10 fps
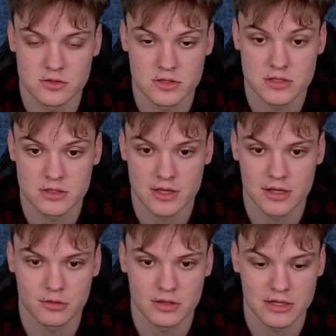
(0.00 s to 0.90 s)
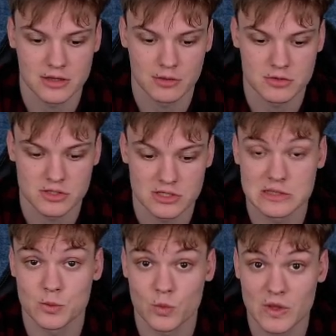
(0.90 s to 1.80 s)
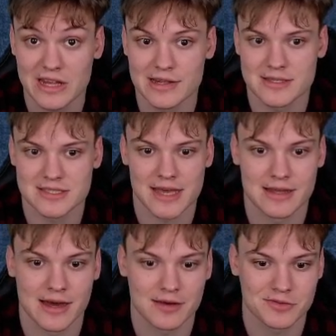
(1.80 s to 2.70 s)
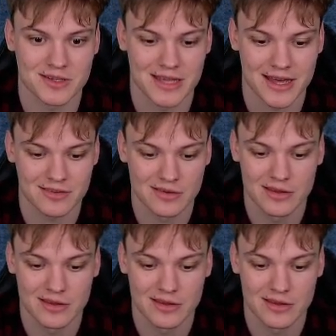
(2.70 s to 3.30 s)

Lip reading: this knight on a3 was just really sad after that.